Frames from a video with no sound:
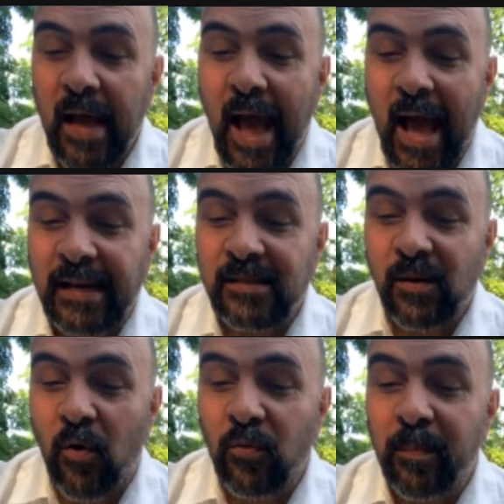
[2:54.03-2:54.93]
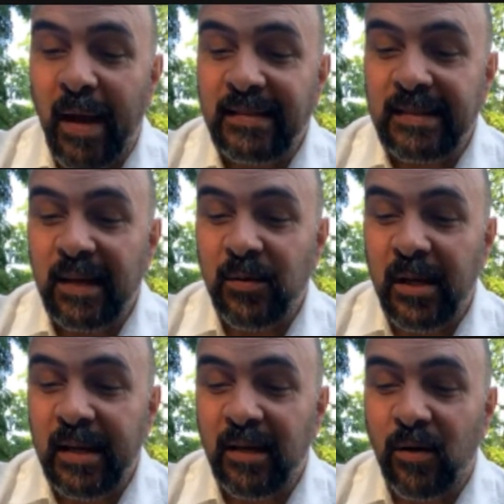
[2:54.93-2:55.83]
had its own
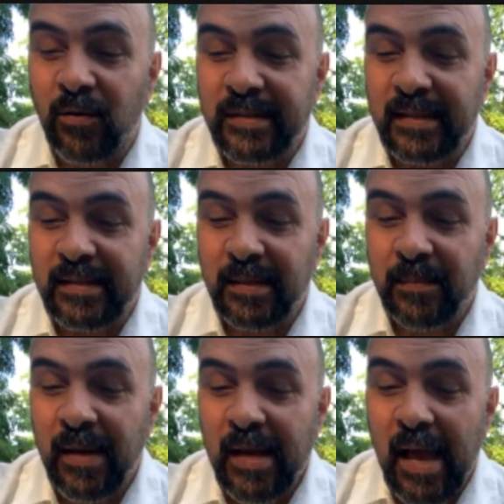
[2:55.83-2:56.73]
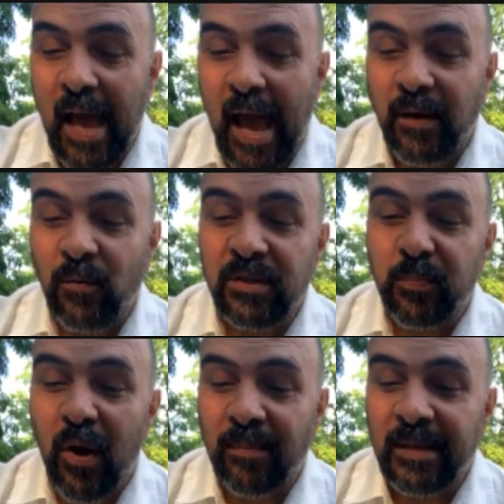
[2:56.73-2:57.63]
bacteria ecosystem and was
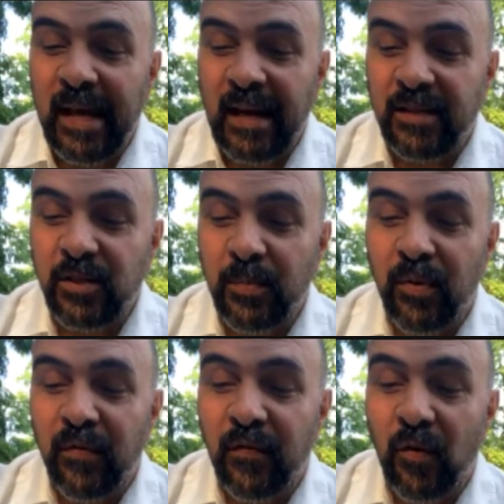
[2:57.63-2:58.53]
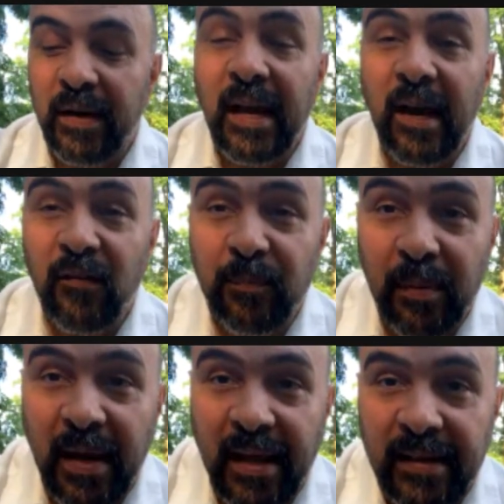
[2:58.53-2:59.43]
probably eligible for a health
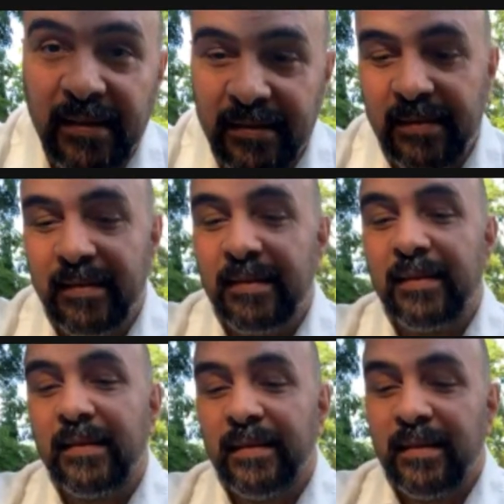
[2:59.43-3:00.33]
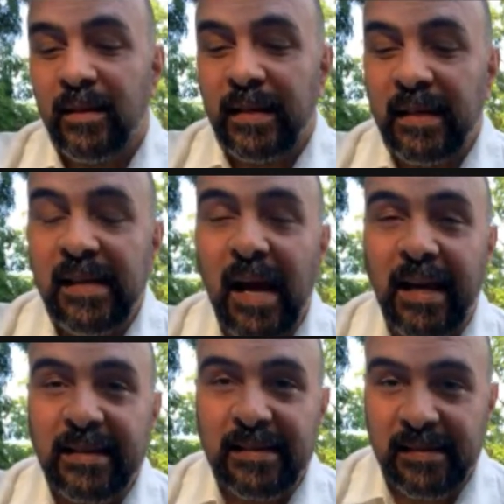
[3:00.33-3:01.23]
plan.
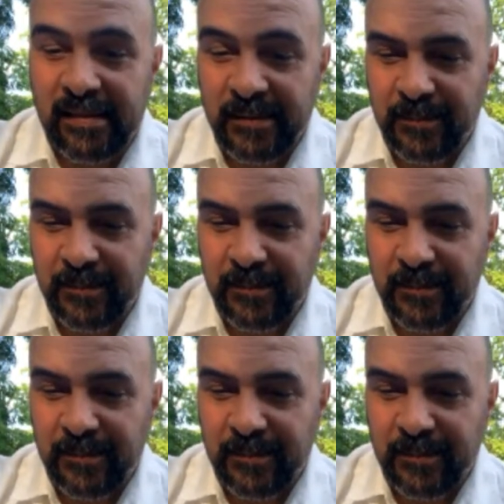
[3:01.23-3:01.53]
Yikes.